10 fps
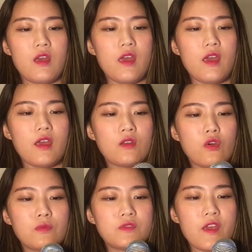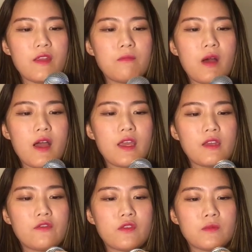and obtain buy-in
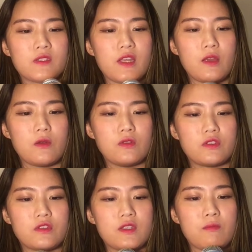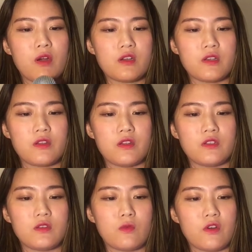from stakeholders, in particular
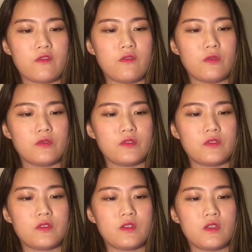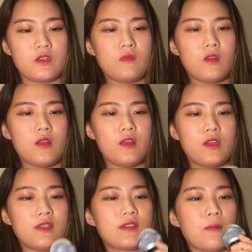the workforce. And
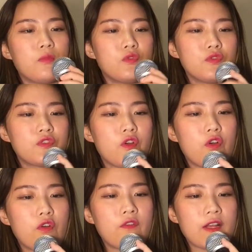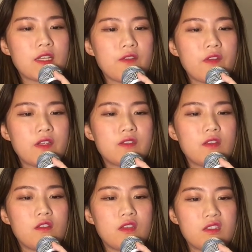examples of activities in
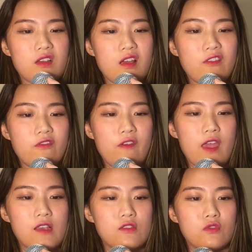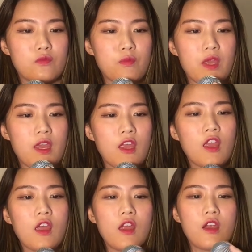the design phase could be
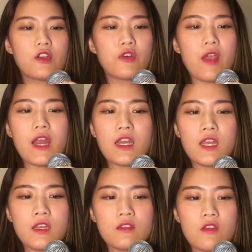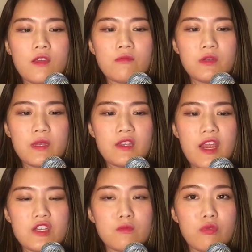creating the
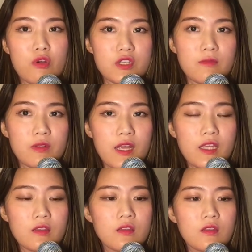implementation project plan